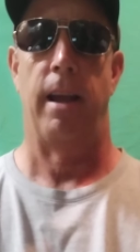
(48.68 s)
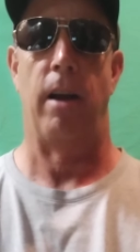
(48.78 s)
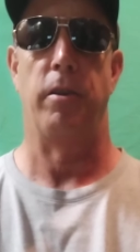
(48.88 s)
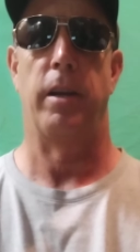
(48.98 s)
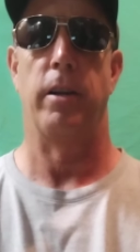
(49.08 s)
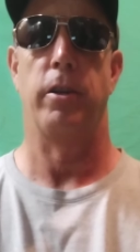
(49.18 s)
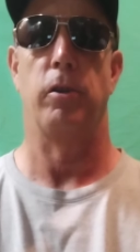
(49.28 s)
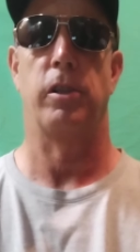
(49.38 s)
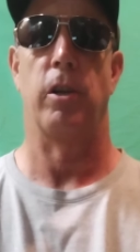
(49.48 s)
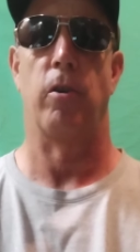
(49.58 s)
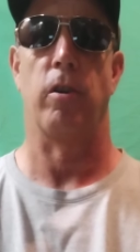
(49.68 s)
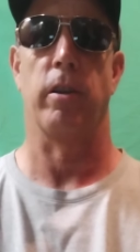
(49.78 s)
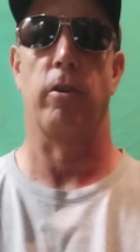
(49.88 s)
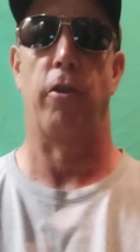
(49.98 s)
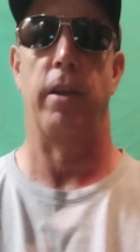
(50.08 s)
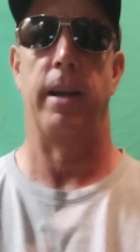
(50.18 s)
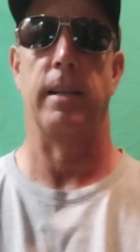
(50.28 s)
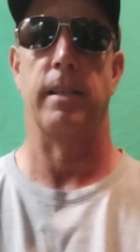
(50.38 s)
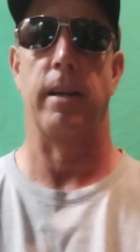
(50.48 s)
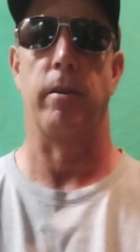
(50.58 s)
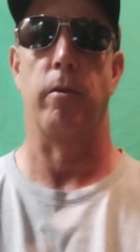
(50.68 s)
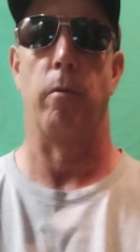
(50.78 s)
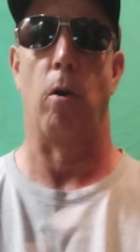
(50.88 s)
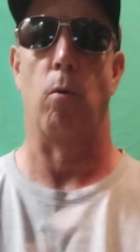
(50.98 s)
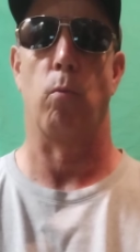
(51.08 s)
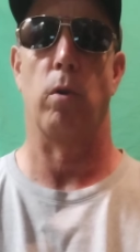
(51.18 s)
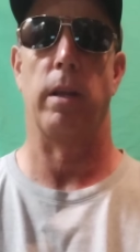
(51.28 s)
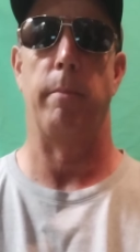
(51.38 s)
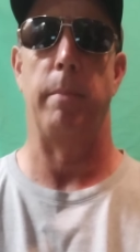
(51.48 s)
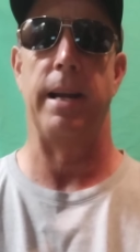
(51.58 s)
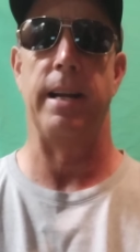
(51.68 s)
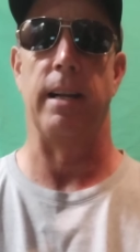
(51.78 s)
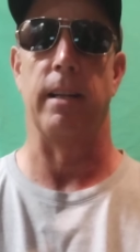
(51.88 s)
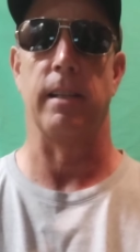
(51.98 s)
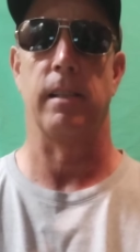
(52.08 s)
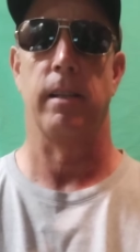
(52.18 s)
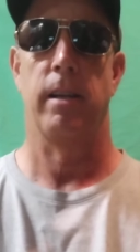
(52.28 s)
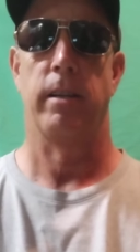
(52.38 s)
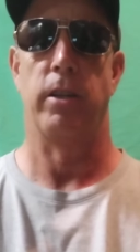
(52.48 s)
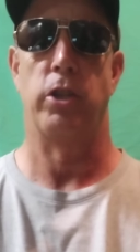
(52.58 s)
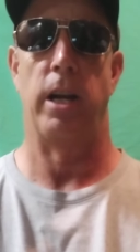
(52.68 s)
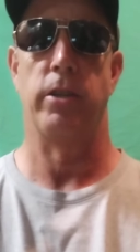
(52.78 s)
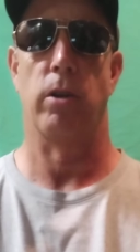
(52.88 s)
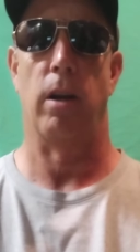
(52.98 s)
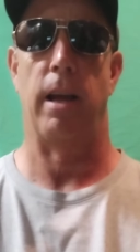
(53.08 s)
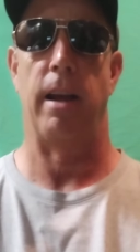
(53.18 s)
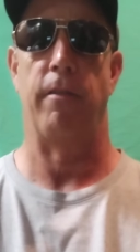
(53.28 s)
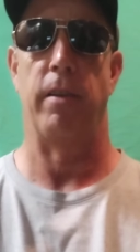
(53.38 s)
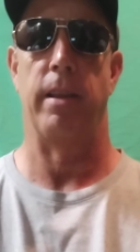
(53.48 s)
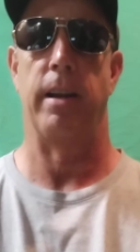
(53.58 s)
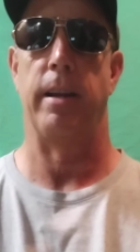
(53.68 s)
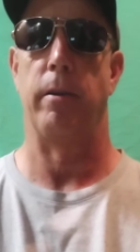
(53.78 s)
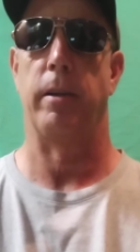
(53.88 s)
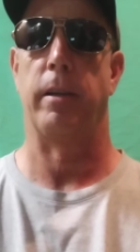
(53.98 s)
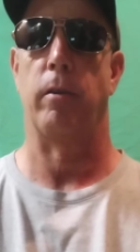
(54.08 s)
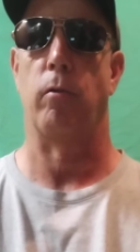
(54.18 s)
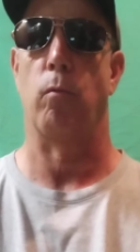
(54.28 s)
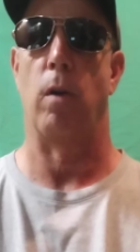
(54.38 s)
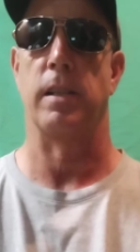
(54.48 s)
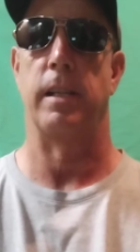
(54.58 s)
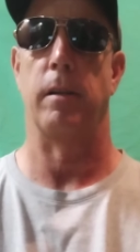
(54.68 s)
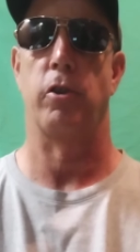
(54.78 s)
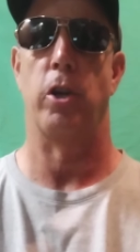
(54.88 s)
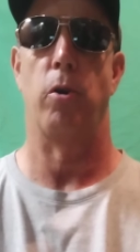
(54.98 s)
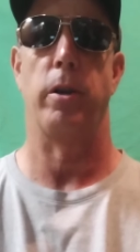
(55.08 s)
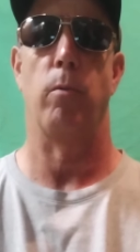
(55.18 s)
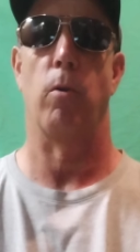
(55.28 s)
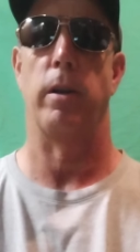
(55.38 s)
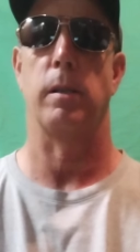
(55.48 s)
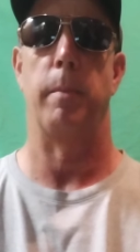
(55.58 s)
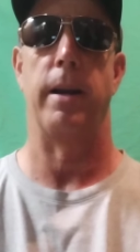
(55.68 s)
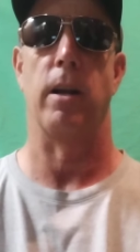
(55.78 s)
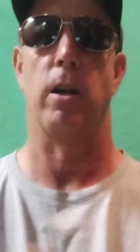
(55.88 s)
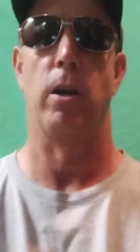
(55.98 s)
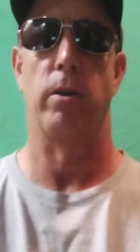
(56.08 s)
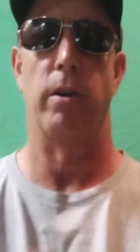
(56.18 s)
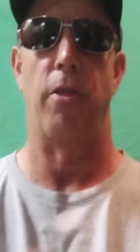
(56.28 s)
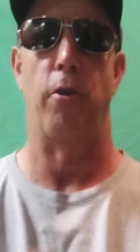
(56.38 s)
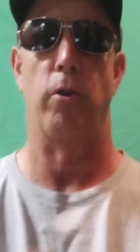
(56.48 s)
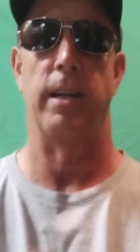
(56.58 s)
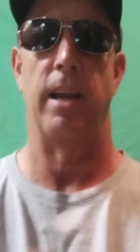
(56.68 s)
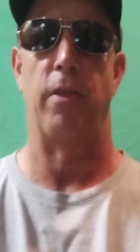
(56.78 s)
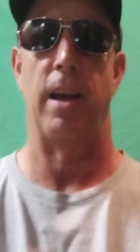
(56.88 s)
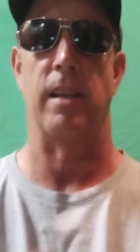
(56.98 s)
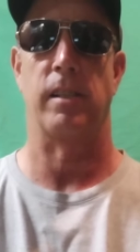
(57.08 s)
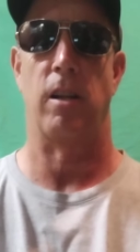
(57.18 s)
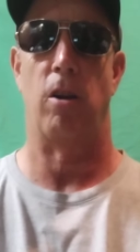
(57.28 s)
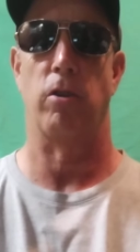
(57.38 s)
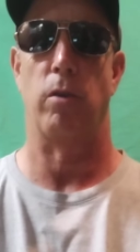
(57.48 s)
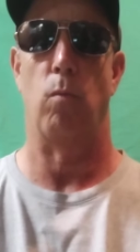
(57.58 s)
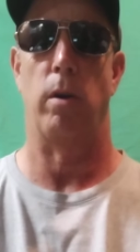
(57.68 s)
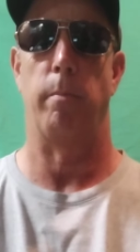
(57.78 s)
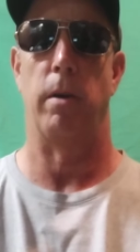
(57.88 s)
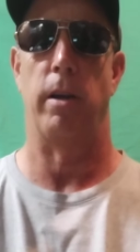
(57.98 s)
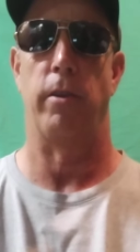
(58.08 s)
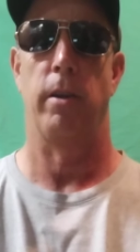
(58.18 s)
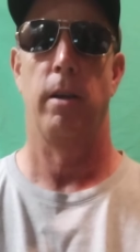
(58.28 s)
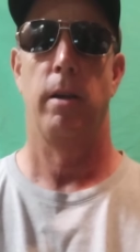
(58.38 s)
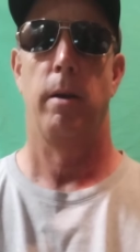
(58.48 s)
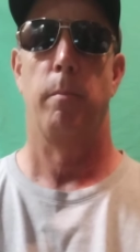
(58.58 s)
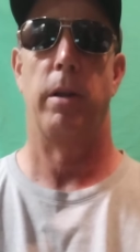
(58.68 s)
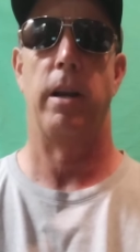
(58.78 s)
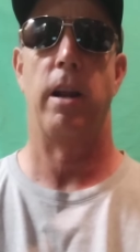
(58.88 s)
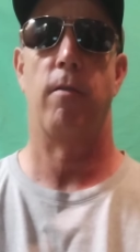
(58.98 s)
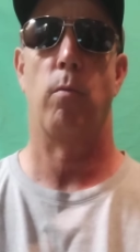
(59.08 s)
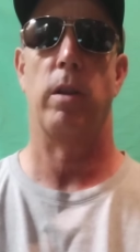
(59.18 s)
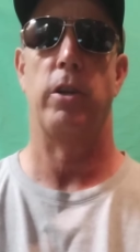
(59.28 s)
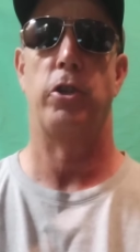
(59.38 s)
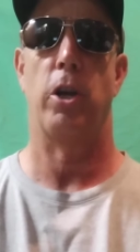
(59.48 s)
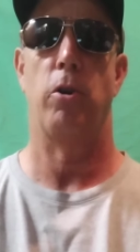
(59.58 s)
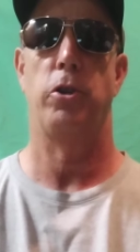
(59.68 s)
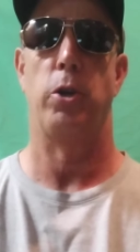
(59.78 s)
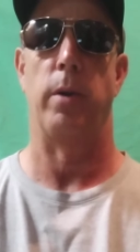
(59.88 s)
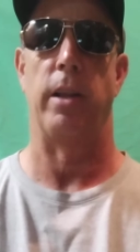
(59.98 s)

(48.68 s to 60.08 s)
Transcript: how you can do certain little things that are really meaningless to change your life. And then he wants to show you where he's made $138,000 in one month, but he never really shows you